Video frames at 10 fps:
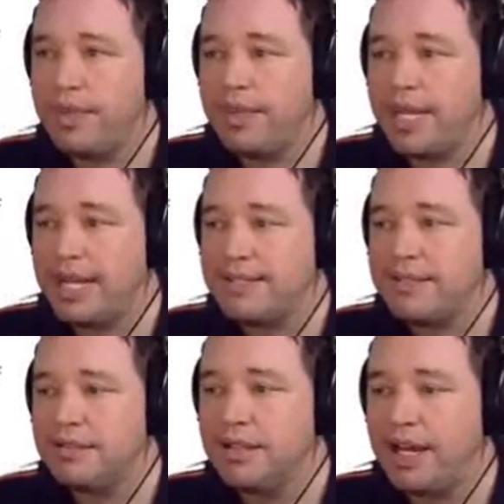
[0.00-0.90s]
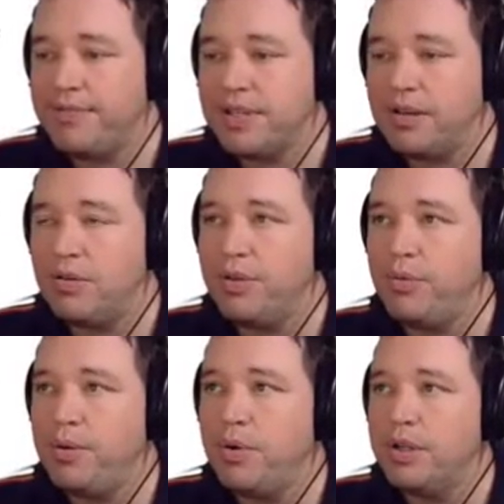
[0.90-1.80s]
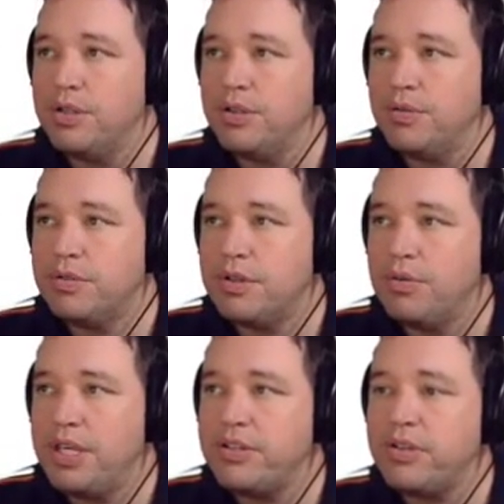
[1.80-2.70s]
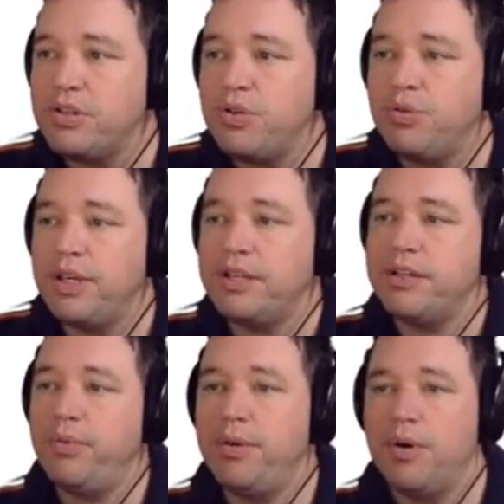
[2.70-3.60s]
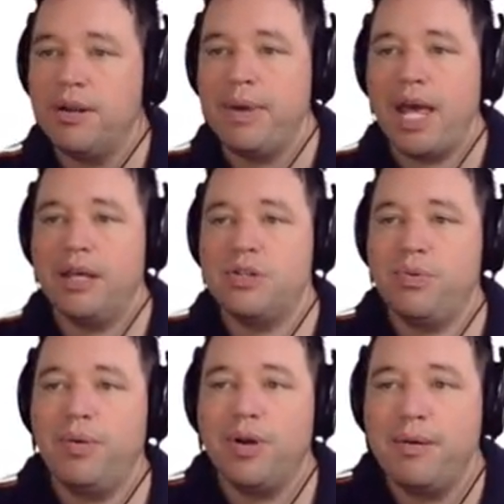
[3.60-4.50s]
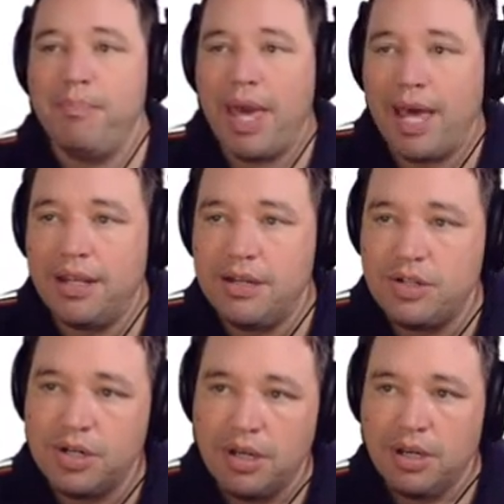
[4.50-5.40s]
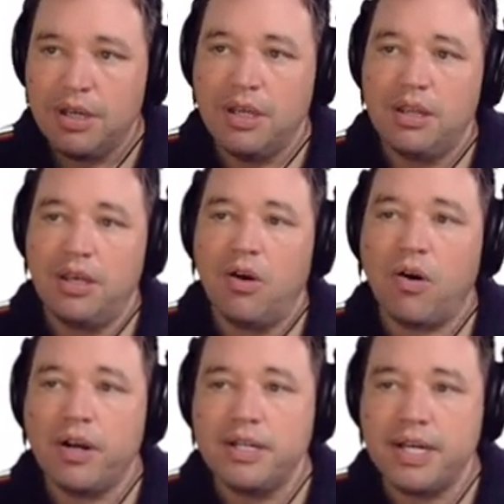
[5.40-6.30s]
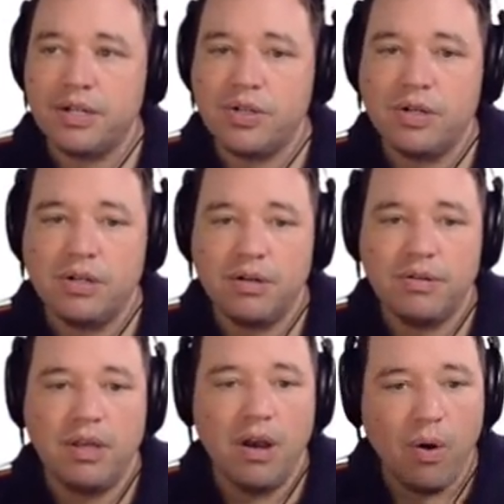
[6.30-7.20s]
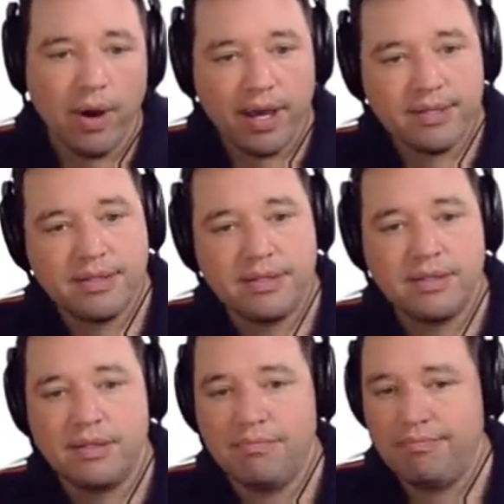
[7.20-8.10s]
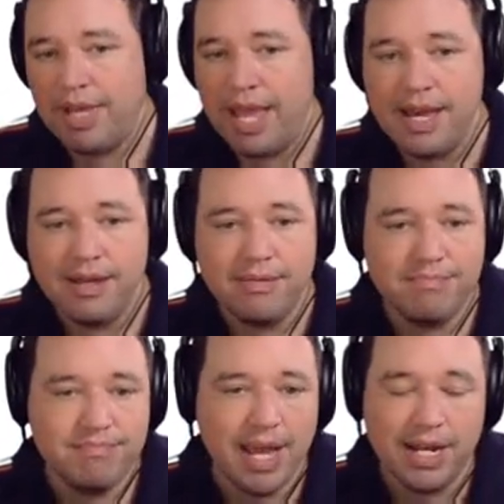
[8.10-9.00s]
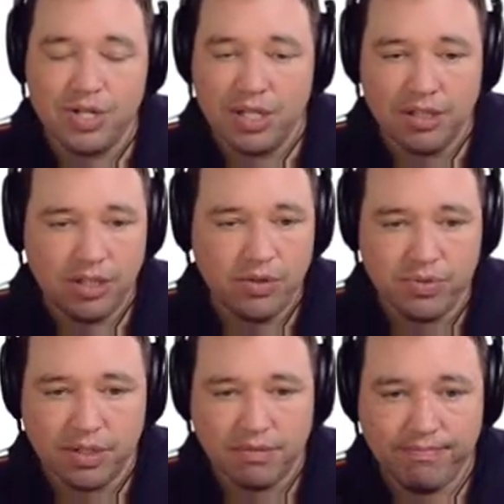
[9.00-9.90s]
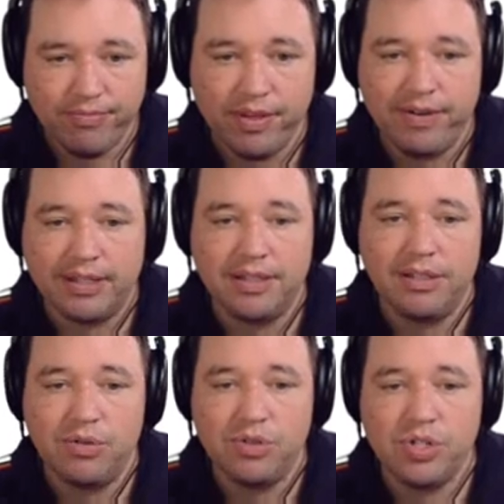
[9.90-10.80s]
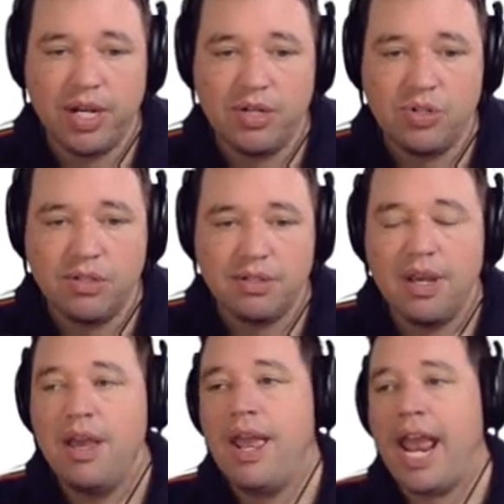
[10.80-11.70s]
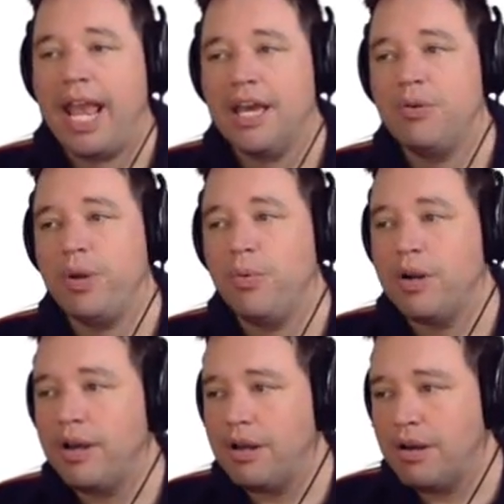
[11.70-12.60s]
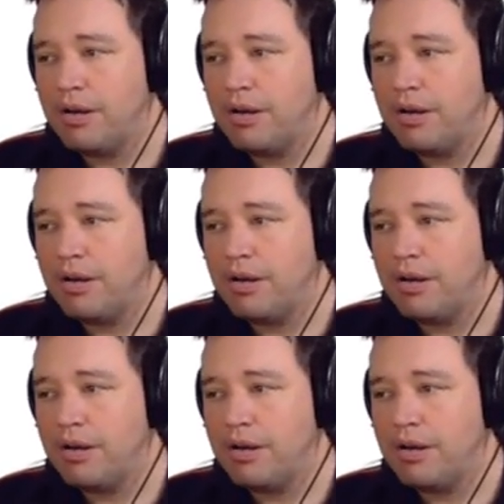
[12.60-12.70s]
that's the life cycle that we want to do. So these are the two things that we want to manage. We want to manage the architecture, the OS, and managing the user, the fact that the user changes, and we want to